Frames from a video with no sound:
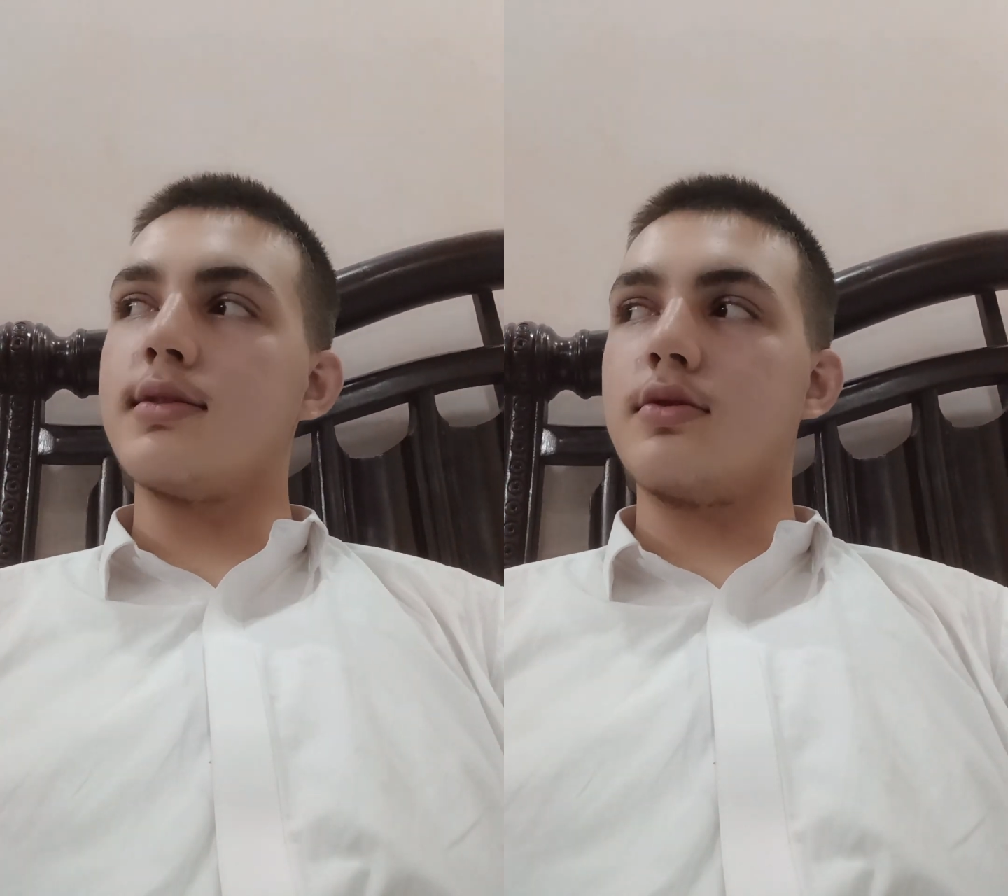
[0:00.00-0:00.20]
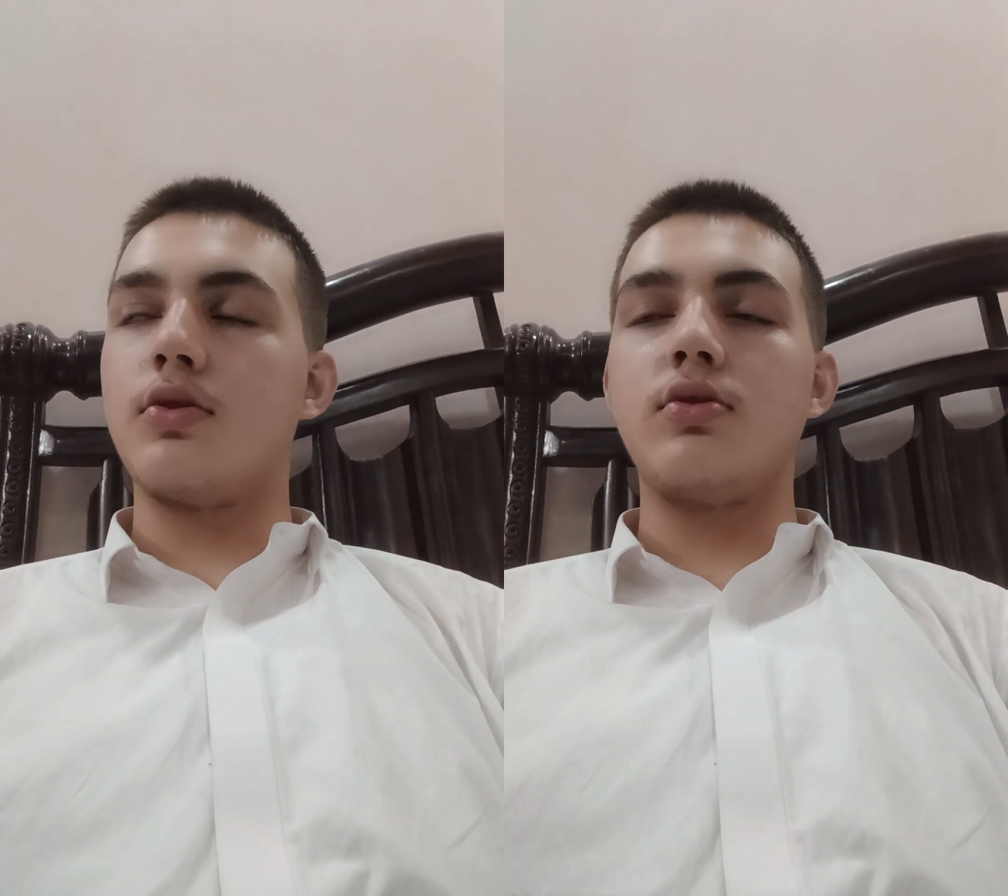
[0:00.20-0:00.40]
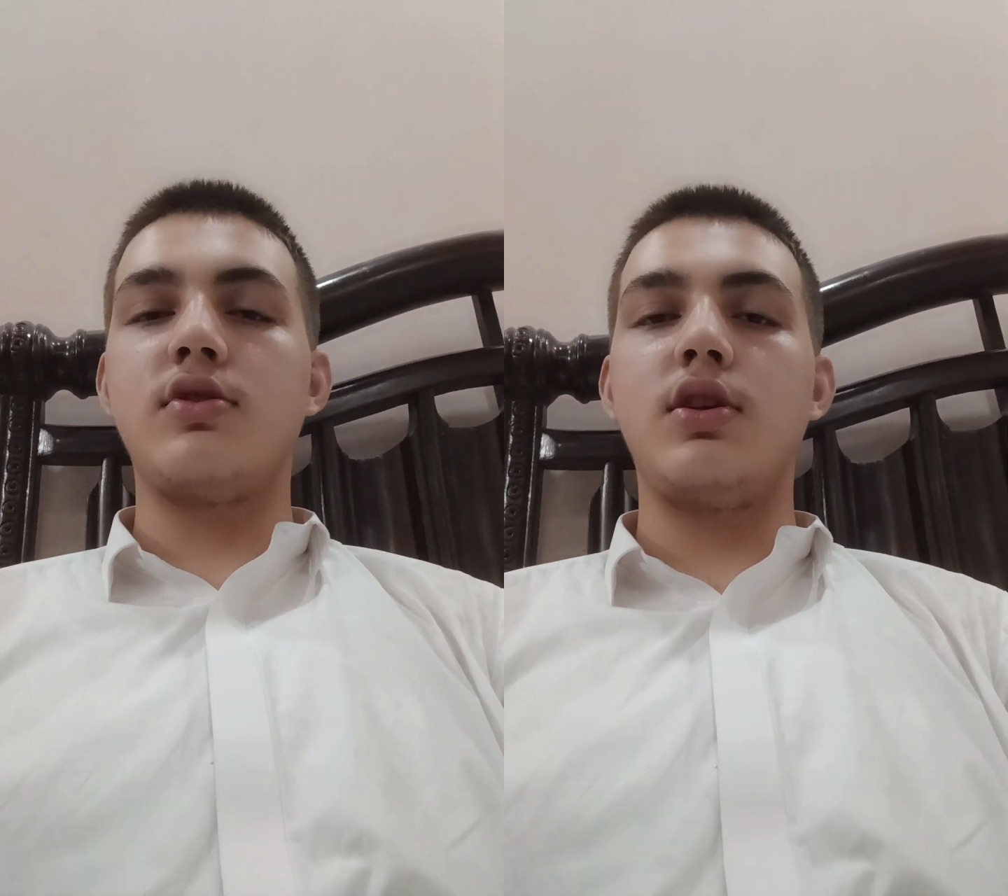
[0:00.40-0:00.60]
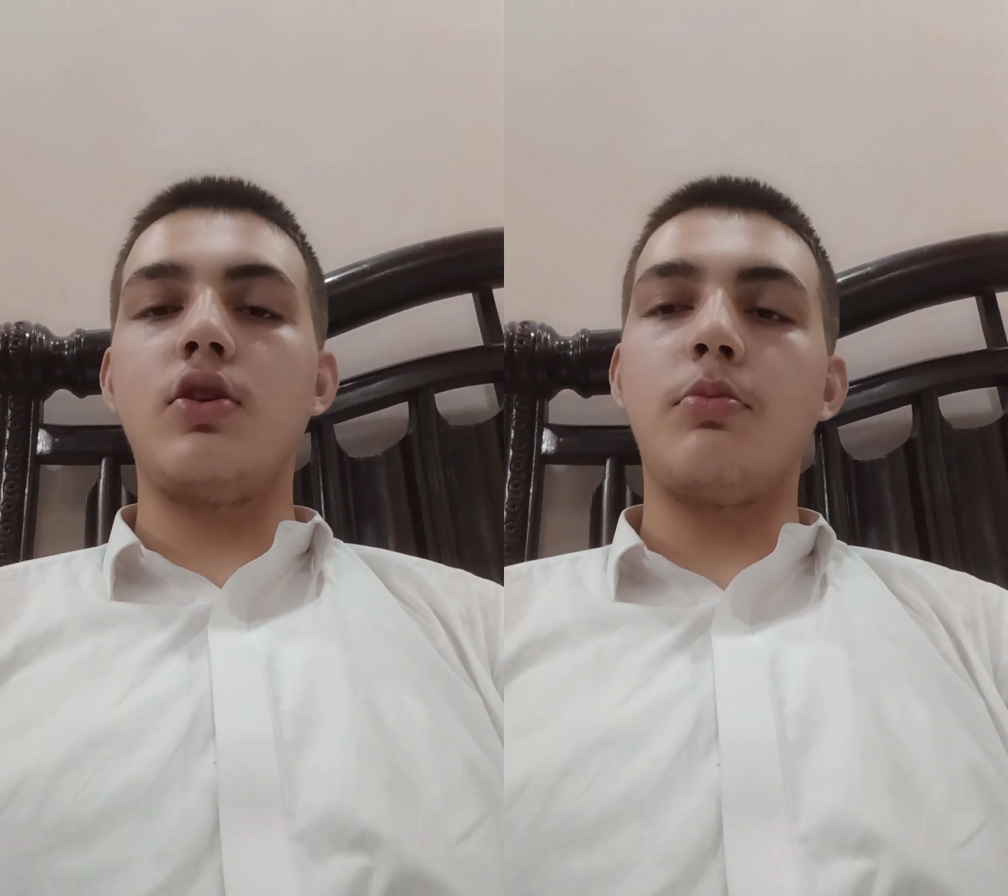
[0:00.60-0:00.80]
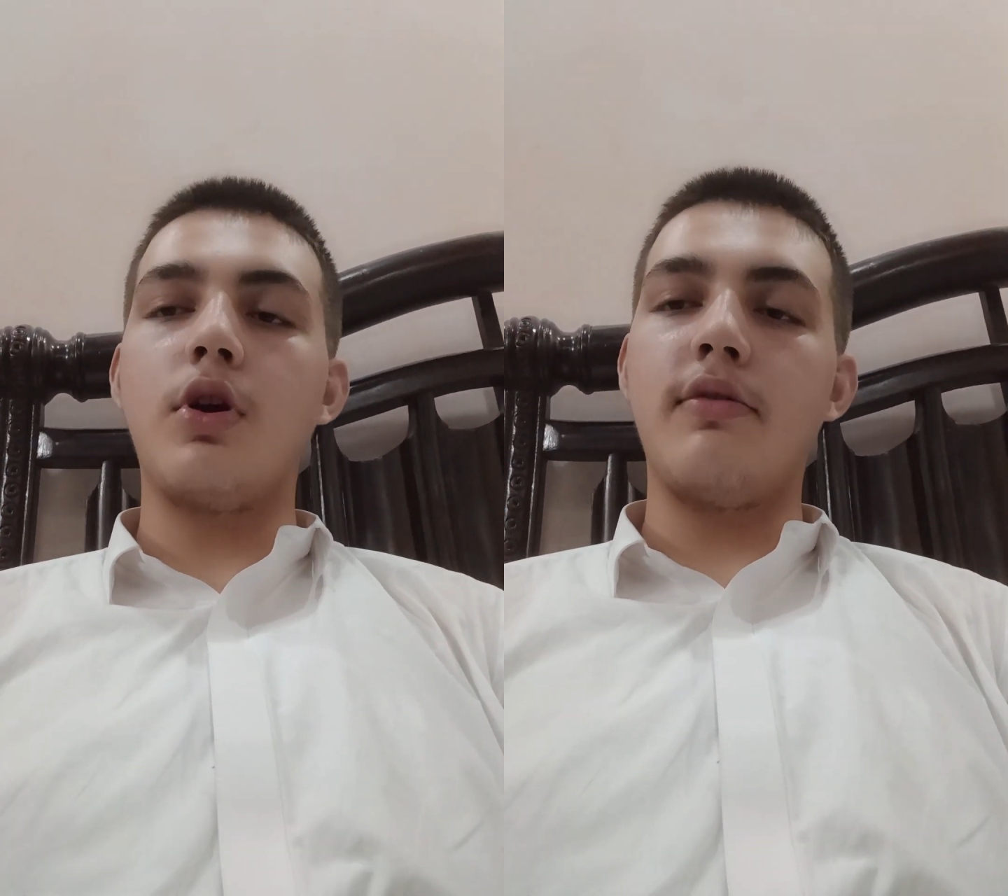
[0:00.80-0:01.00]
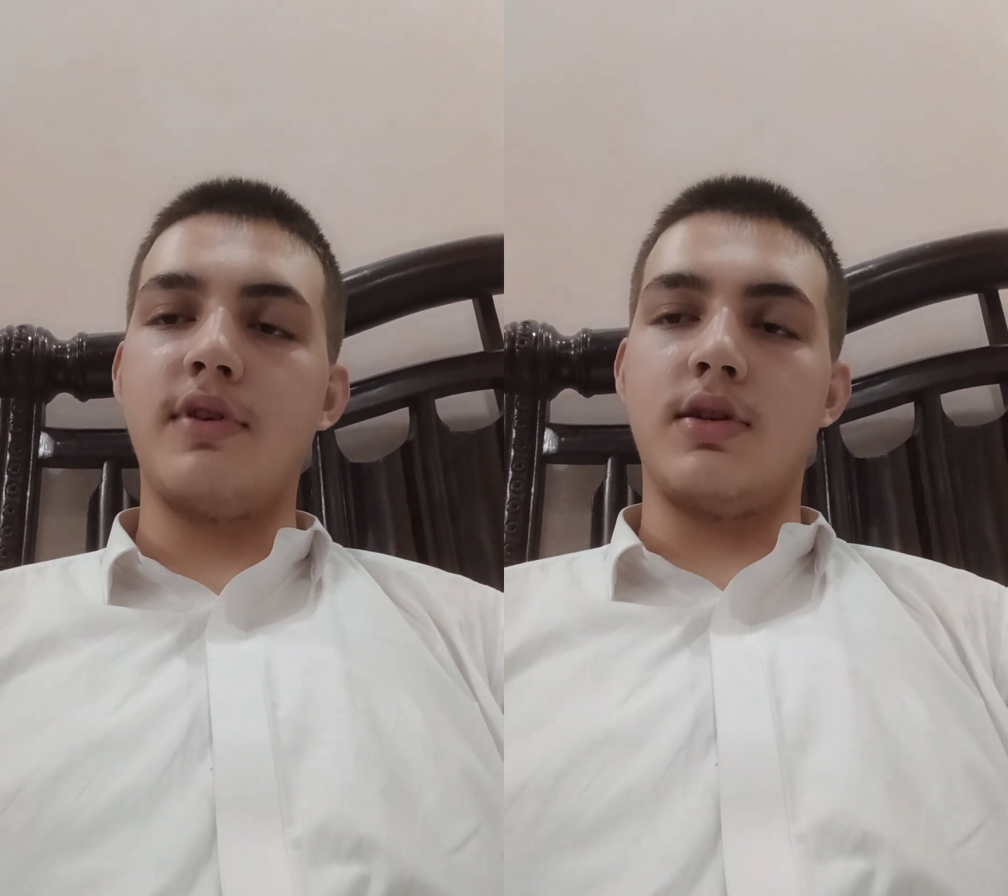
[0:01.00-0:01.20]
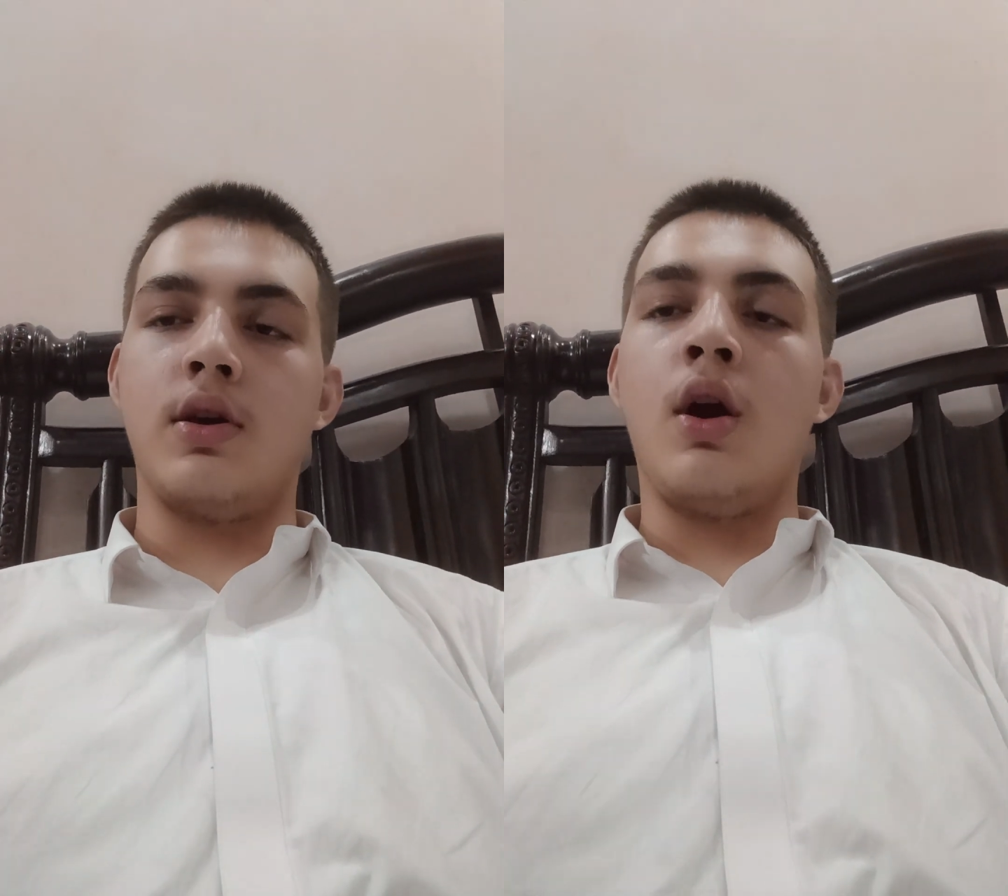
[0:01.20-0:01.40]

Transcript: so zero profit.